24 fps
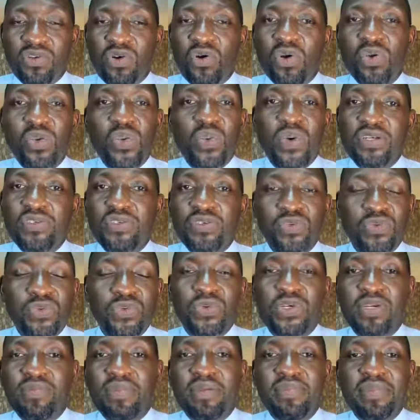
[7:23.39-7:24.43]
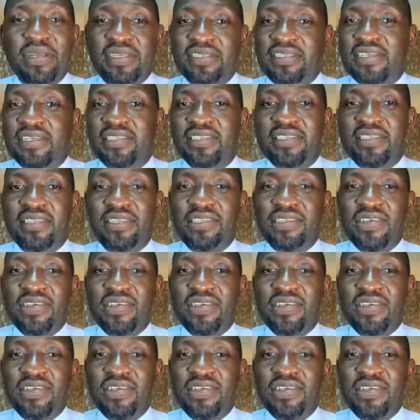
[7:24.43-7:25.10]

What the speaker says: All we want to do, remember, is just this.